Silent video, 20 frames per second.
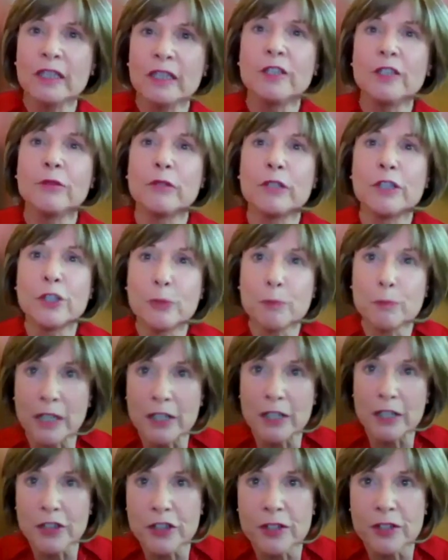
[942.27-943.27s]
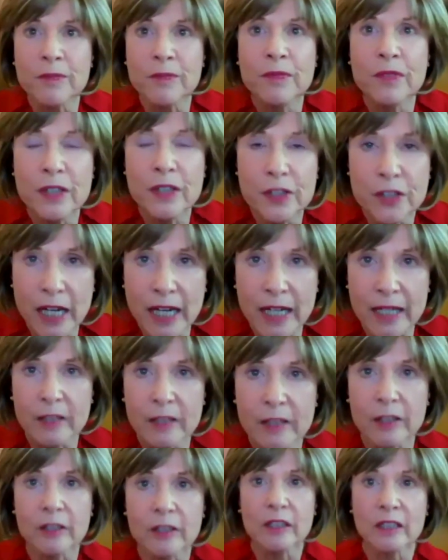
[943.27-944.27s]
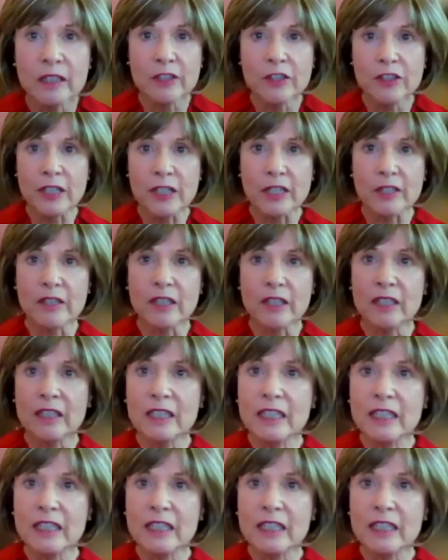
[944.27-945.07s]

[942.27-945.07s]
to express his anger, etc.